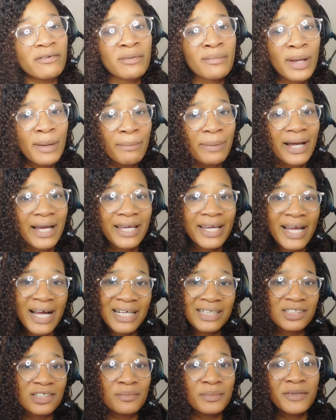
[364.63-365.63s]
remember, it
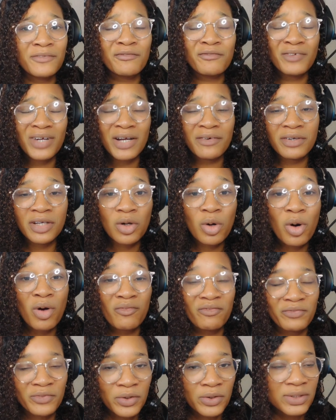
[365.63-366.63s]
has to be very
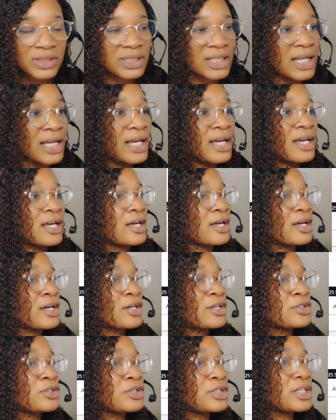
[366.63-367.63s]
obvious.
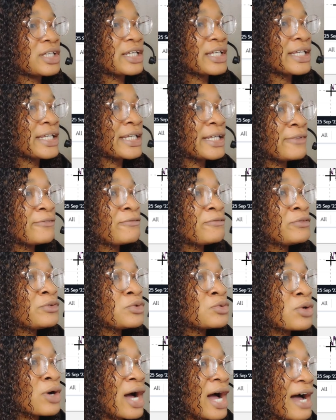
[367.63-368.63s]
If
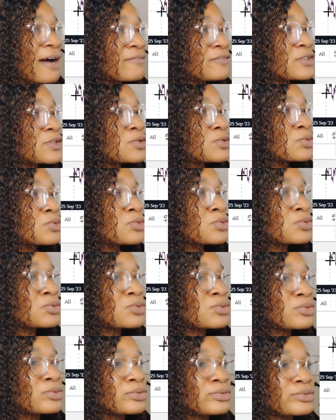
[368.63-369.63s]
you have
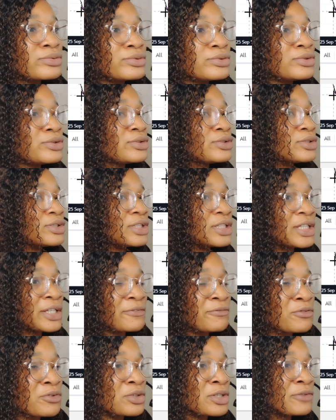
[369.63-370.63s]
to,
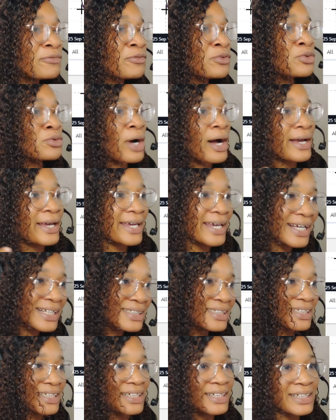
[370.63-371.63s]
if you are
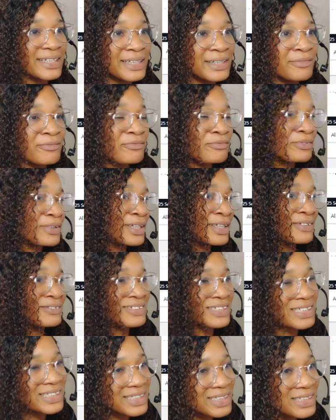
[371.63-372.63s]
guessing,
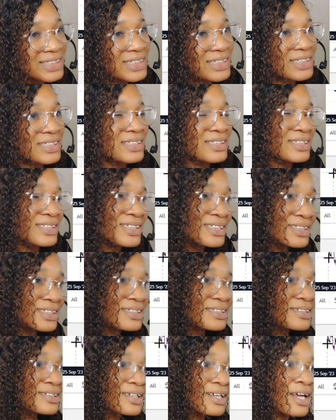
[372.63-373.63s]
if this is
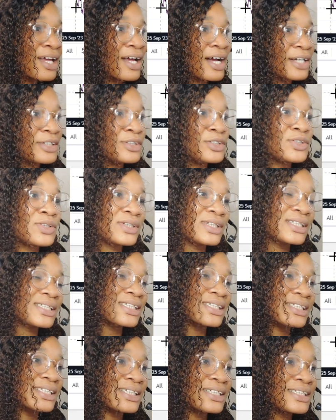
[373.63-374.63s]
this, are you sure
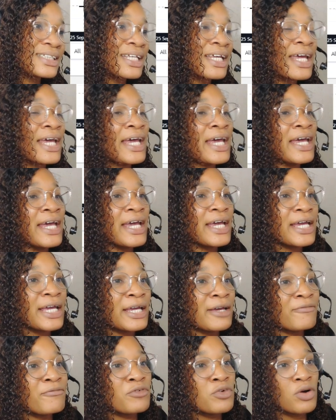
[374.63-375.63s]
this is it?
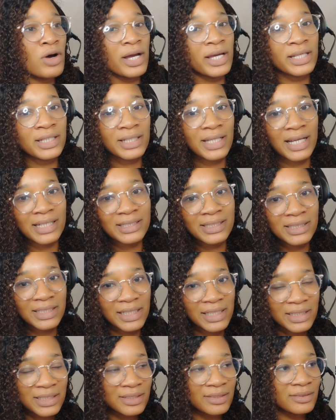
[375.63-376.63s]
If you are in that
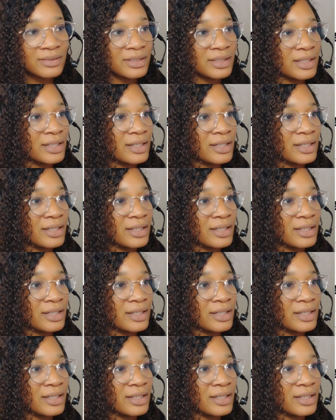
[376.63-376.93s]
state,